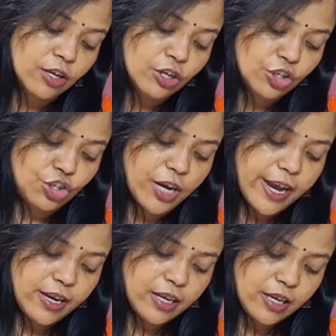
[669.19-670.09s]

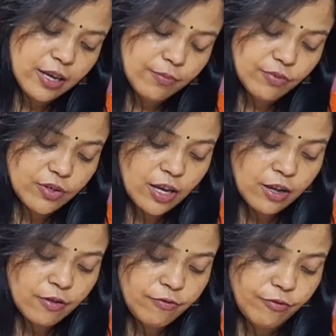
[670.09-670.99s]
chiding
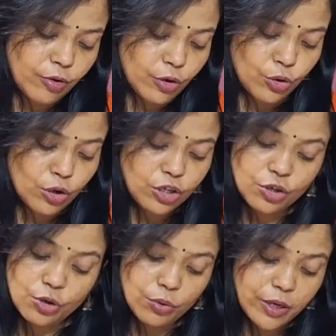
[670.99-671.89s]
himself for not
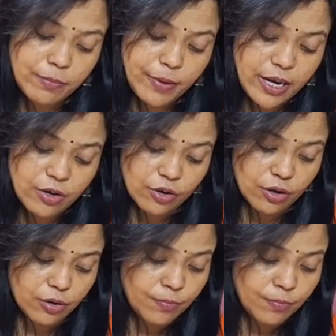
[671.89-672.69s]
knowing better,